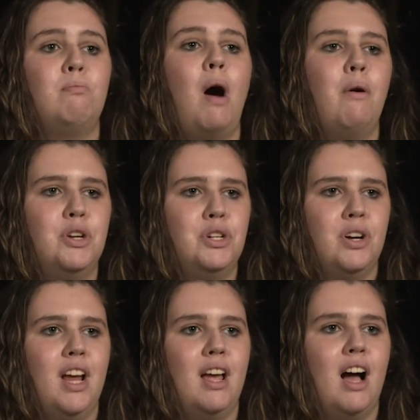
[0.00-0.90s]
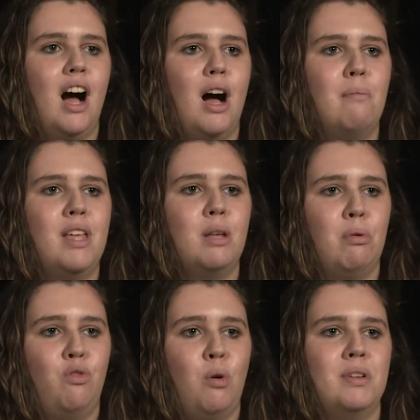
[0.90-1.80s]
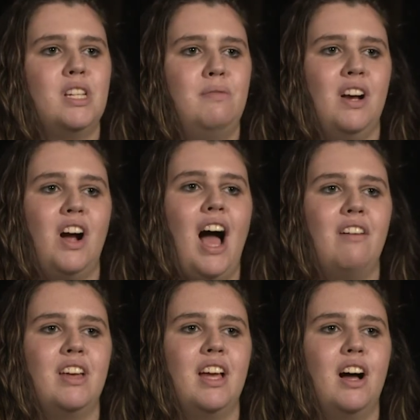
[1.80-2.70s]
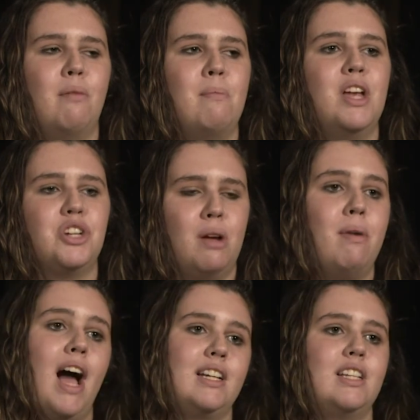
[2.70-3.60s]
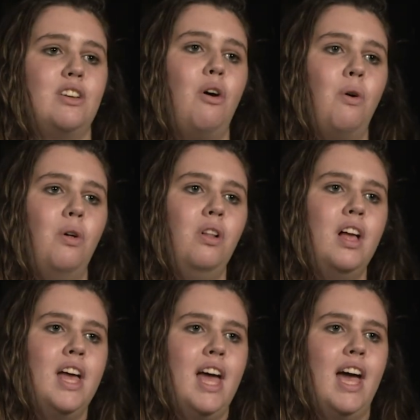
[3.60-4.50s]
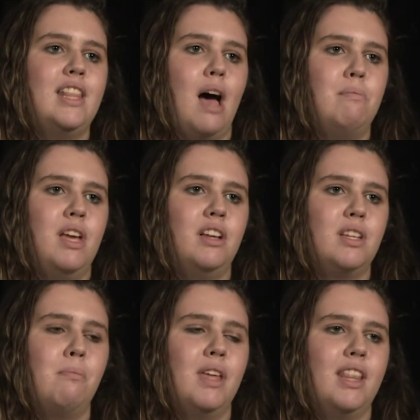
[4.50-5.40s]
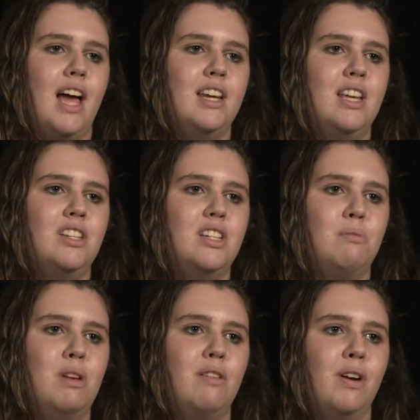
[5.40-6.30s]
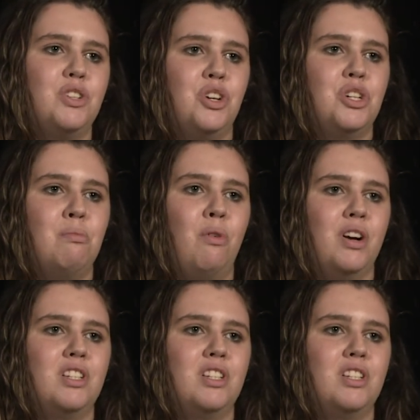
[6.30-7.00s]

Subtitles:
poetry in the performance sphere having a major impact as a whole, and that being something that needs to be researched more.